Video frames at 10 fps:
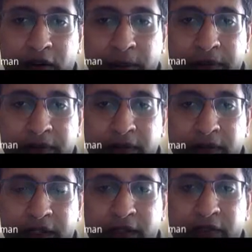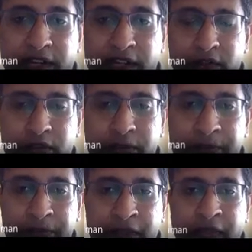representing the other Weyl node.
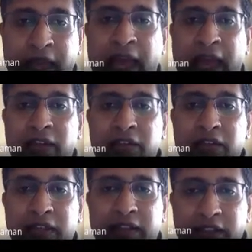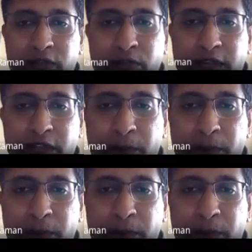And in this way, you